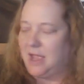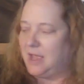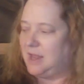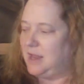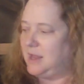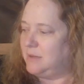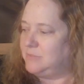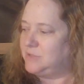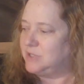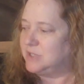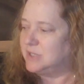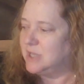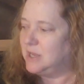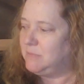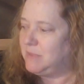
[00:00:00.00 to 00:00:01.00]
And I am
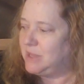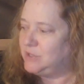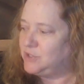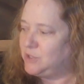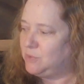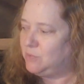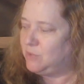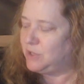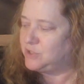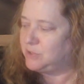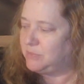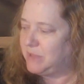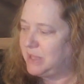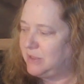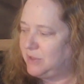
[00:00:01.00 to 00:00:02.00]
just going to mention
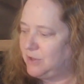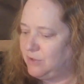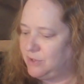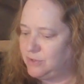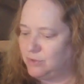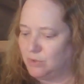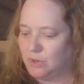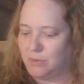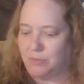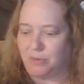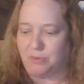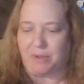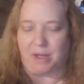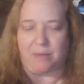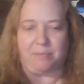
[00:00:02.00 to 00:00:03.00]
once my little
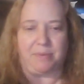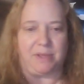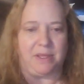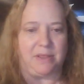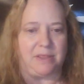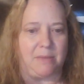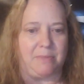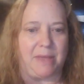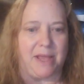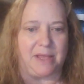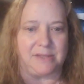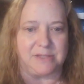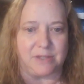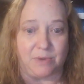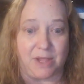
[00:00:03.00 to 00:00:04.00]
adorable puppy that
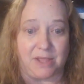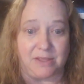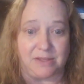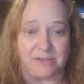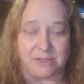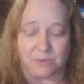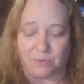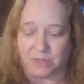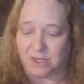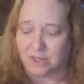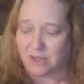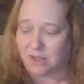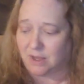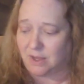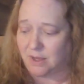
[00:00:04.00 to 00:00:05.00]
passed away this
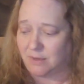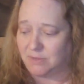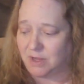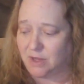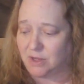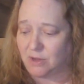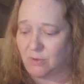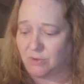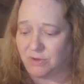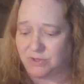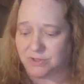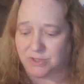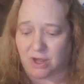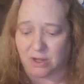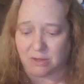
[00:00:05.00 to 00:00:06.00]
week. I am not going
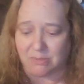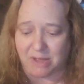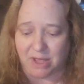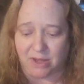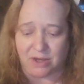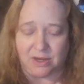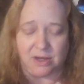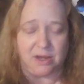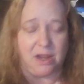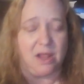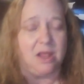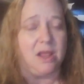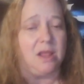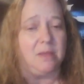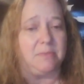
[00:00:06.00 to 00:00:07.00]
to talk about it
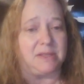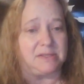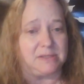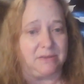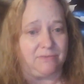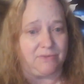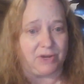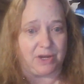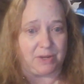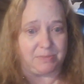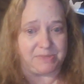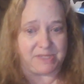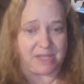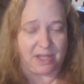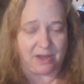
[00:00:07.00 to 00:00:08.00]
because I'm very
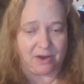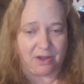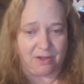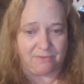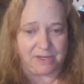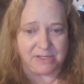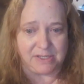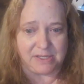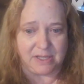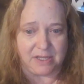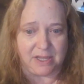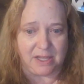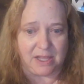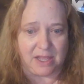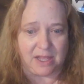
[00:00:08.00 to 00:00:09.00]
upset,
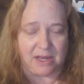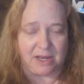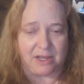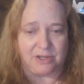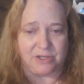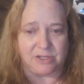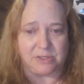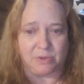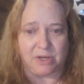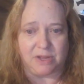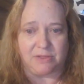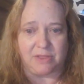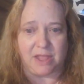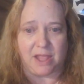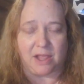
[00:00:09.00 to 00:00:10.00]
obviously. And I just want
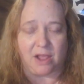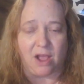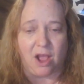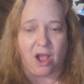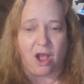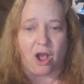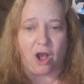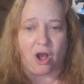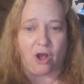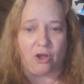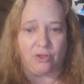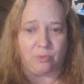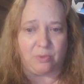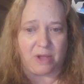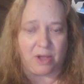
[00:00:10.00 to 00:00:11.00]
to thank
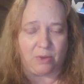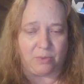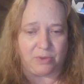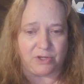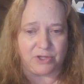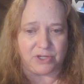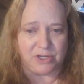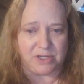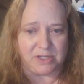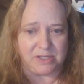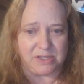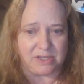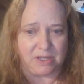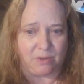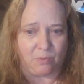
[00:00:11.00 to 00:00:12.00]
all the well
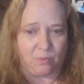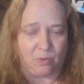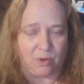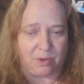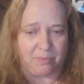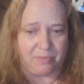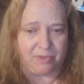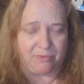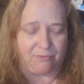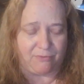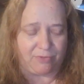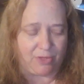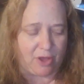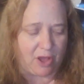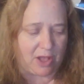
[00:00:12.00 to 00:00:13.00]
wishes and warm
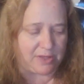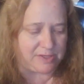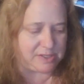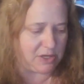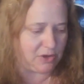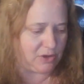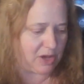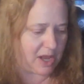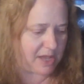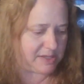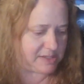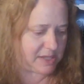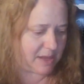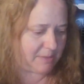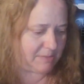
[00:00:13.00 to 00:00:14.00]
thoughts that you guys
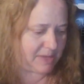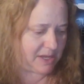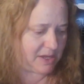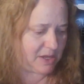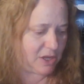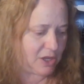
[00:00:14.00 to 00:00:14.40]
sent me.